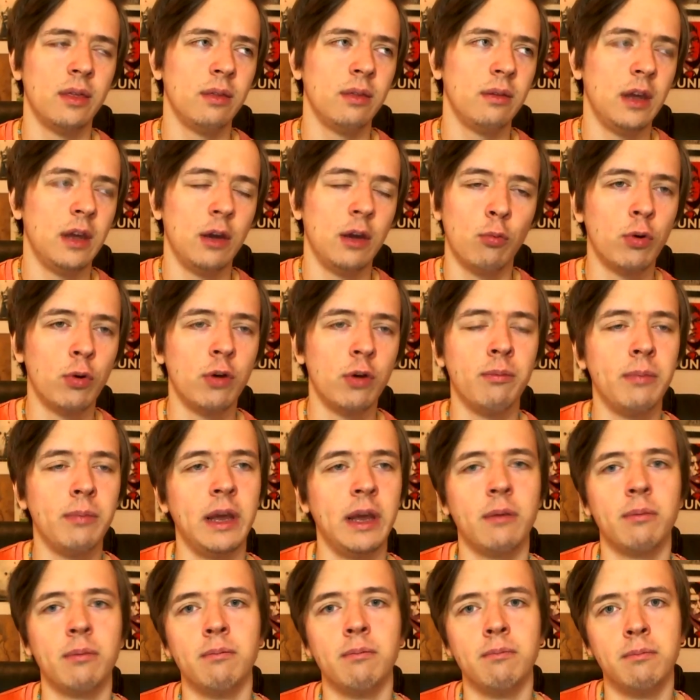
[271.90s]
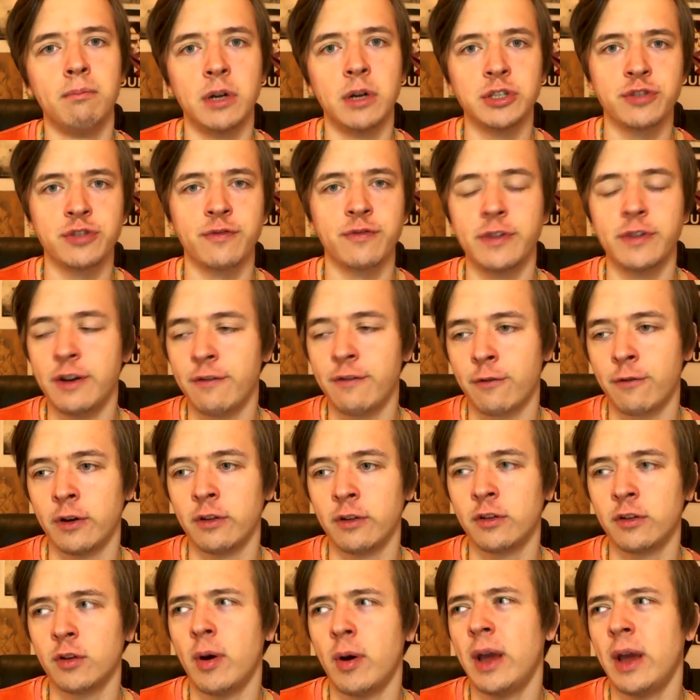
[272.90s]
it wouldn't make much of a
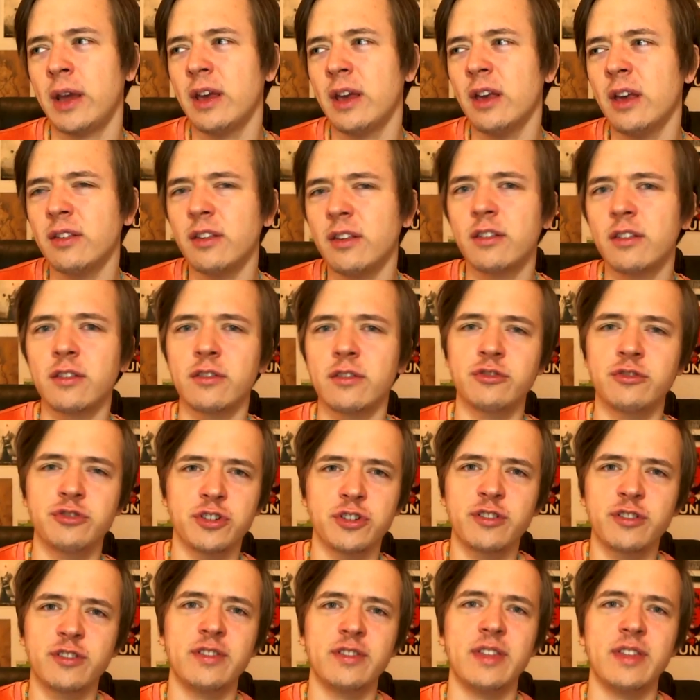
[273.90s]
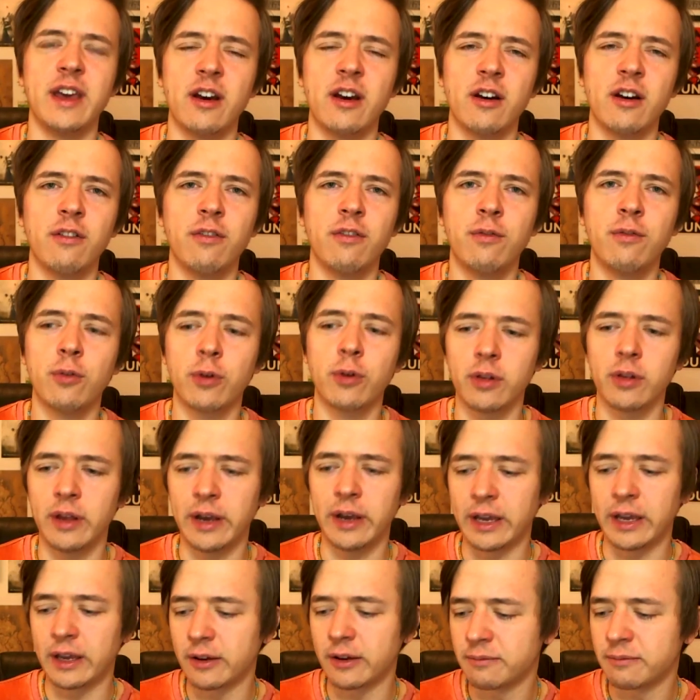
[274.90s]
difference. So I guess it's just there for,
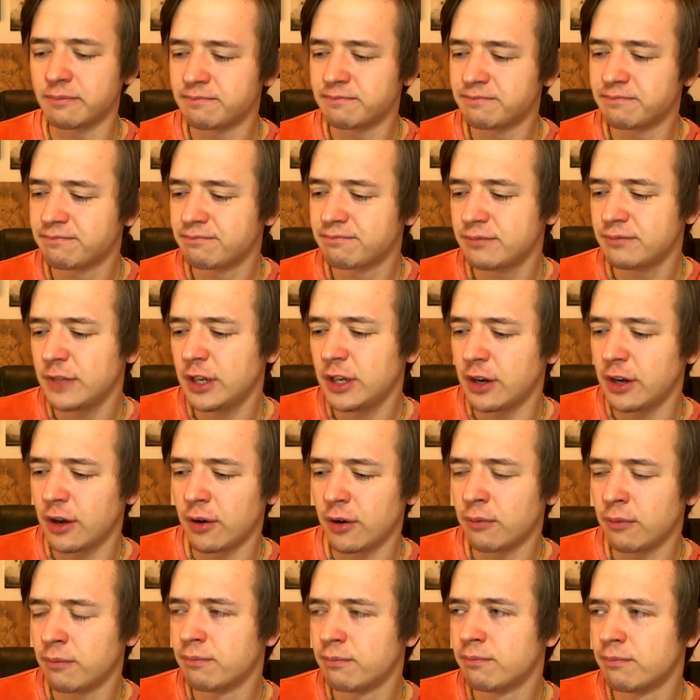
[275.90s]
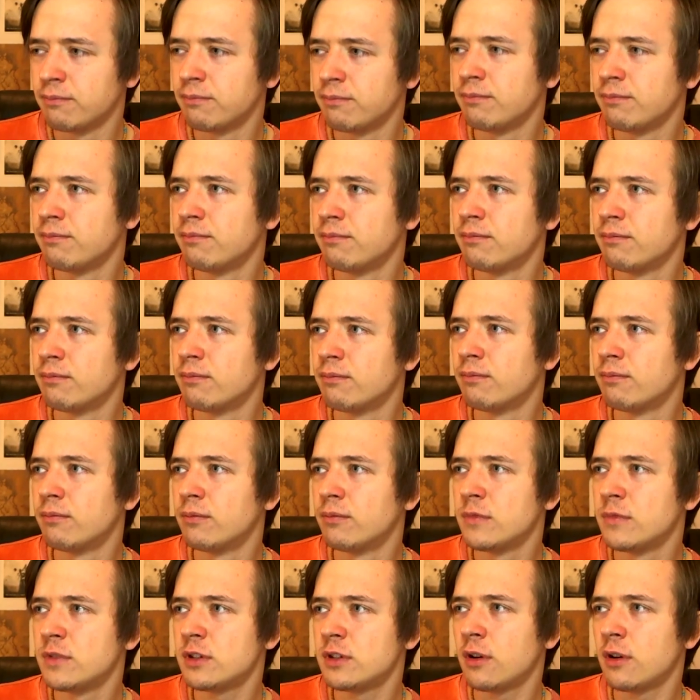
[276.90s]
like, you know,
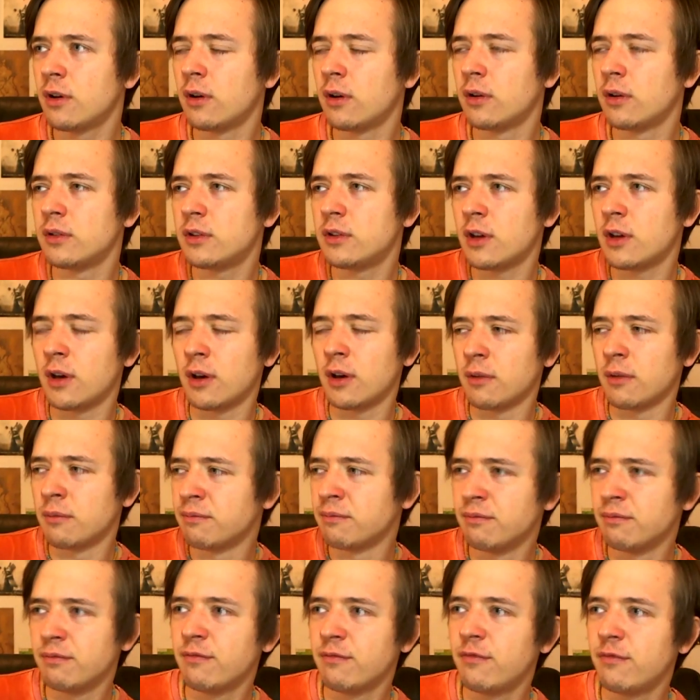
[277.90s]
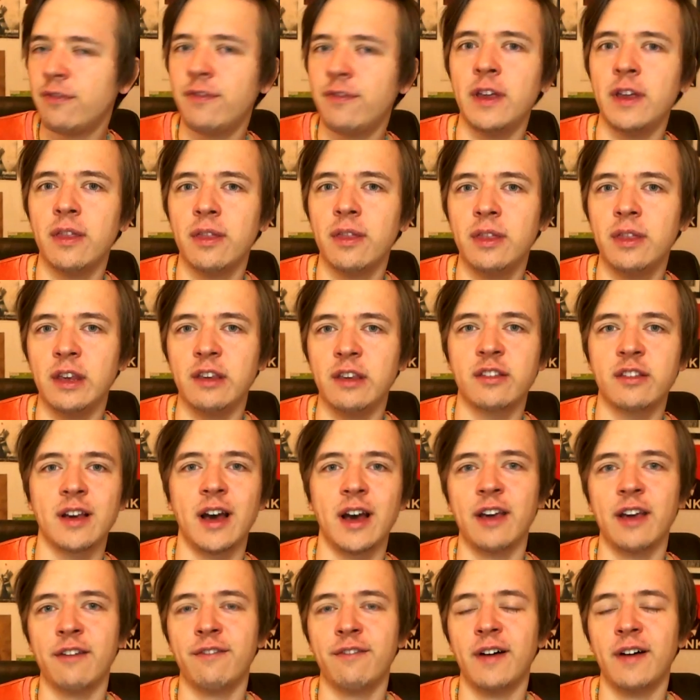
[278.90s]
to fit the
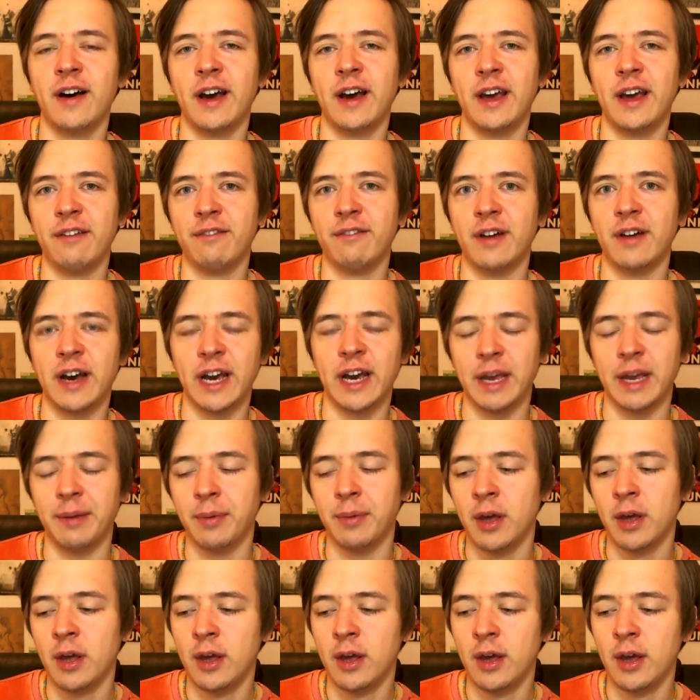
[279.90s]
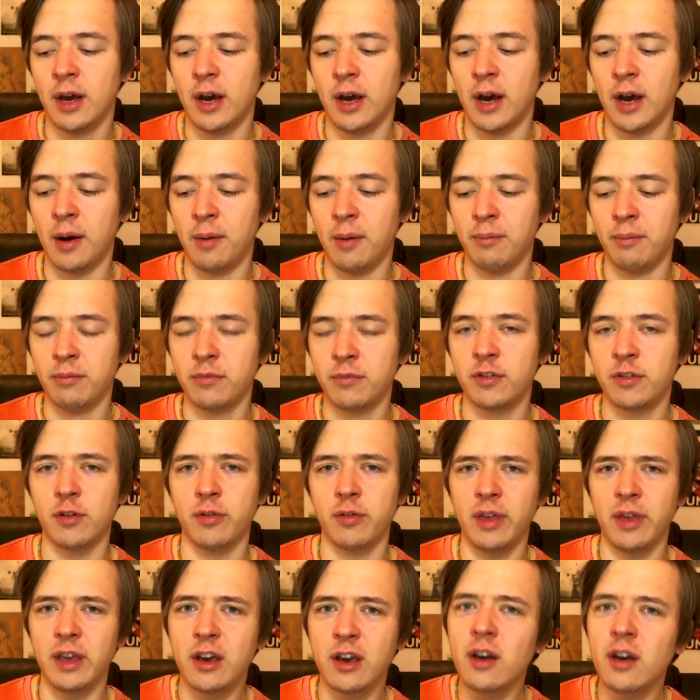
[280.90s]
sci-fi vibe. So
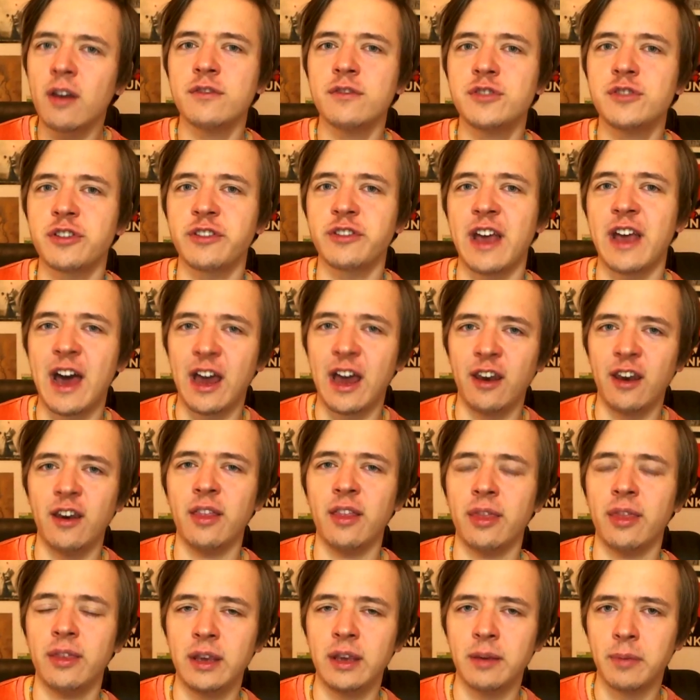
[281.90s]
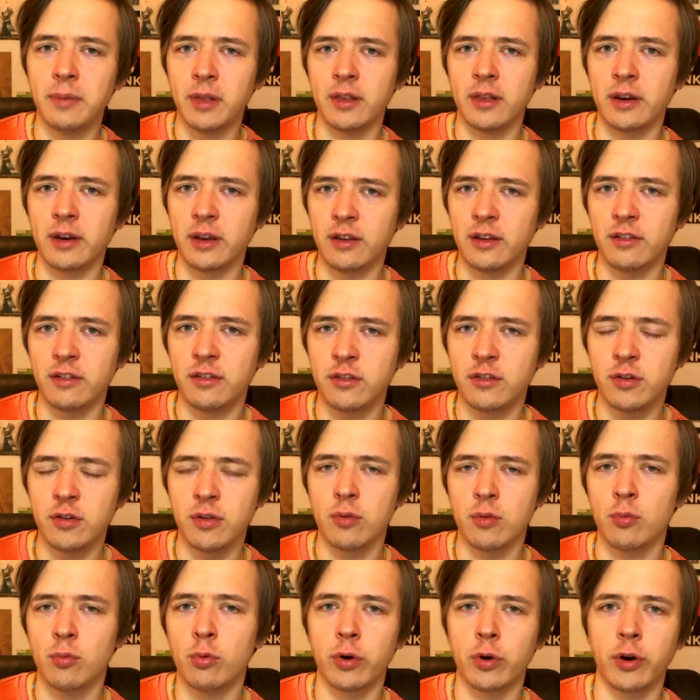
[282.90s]
they could have just added in the abilities to
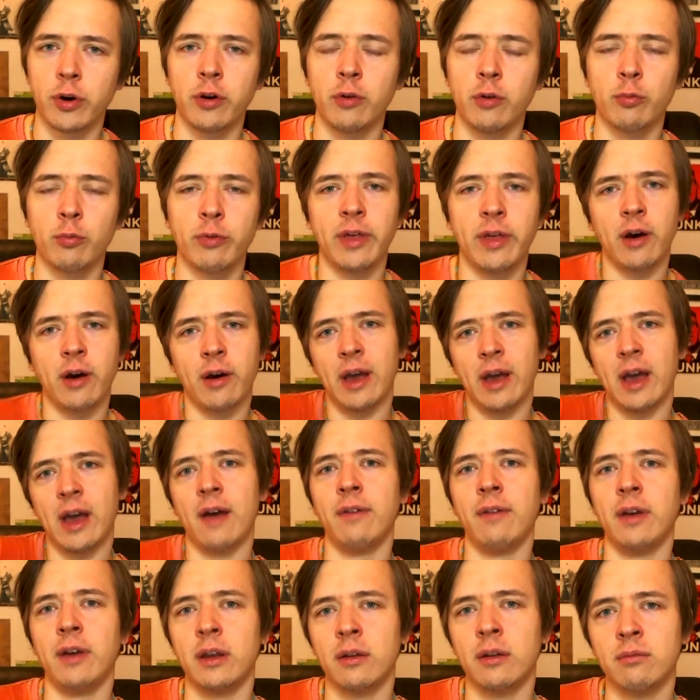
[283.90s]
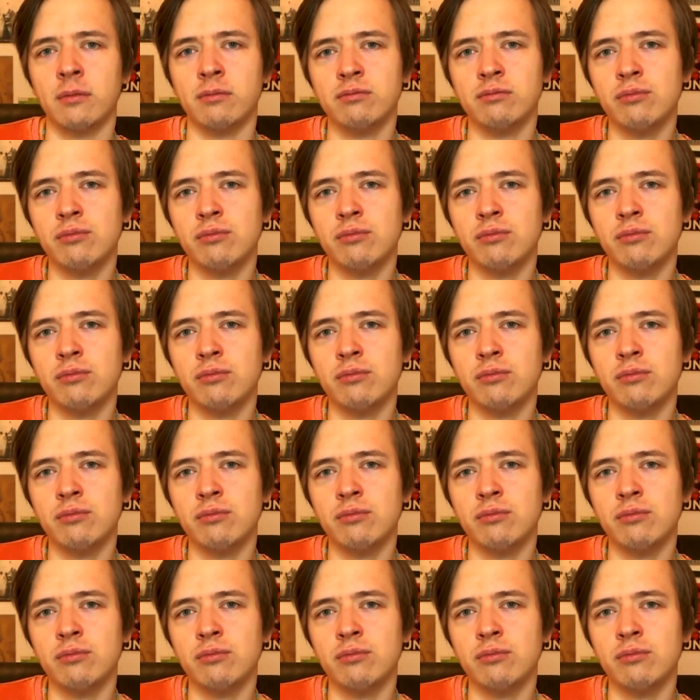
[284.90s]
the Warrior without having